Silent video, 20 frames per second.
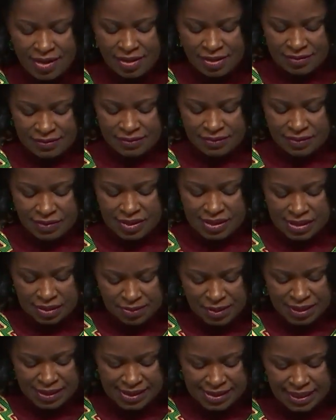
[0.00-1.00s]
that
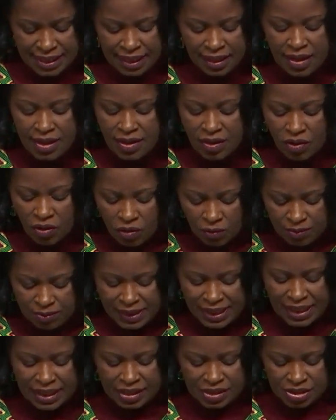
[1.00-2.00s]
the
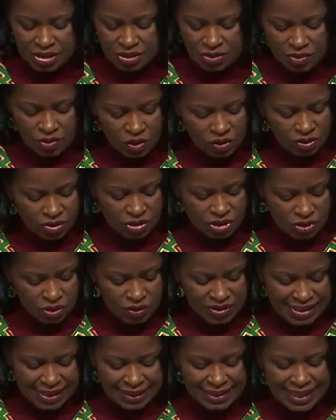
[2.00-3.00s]
mandate of CBC
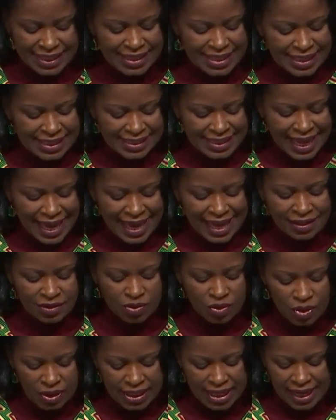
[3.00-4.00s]
Radio-Canada
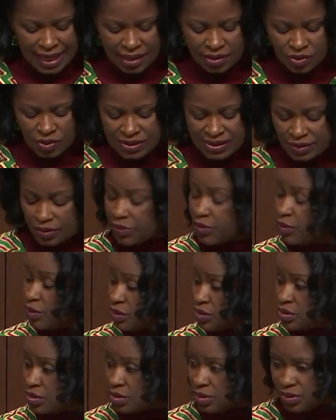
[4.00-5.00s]
compels our
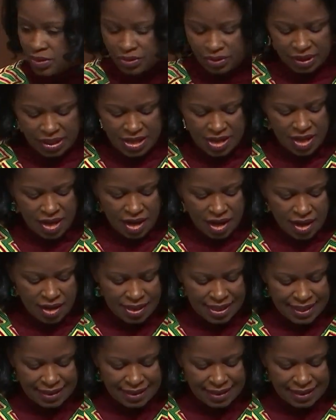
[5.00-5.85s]
Crown Corporation